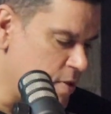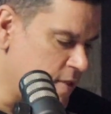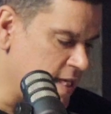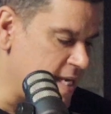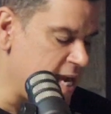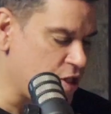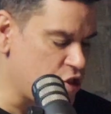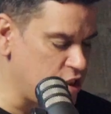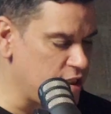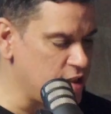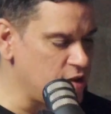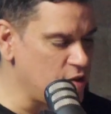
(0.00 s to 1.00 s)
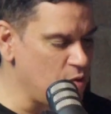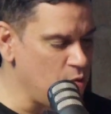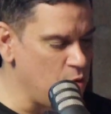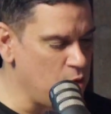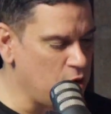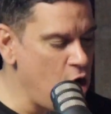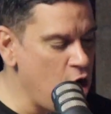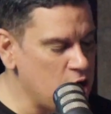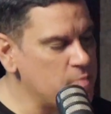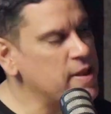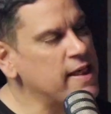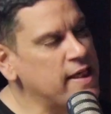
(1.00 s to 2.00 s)
connection or
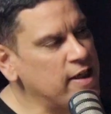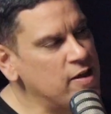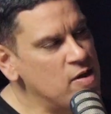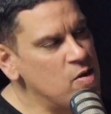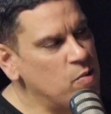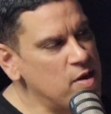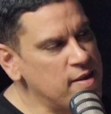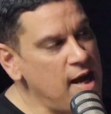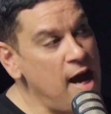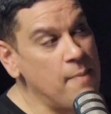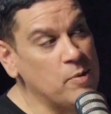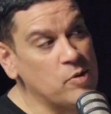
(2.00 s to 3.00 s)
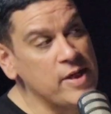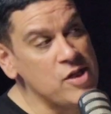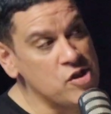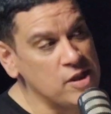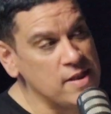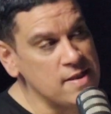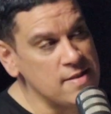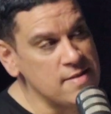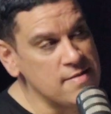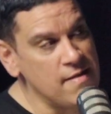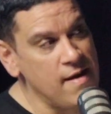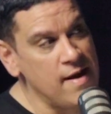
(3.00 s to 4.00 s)
harmony with
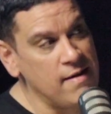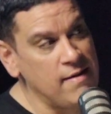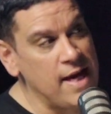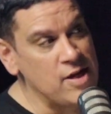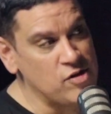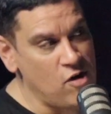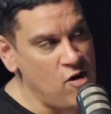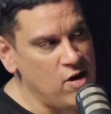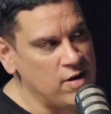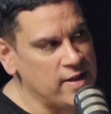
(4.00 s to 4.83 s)
operations and HR?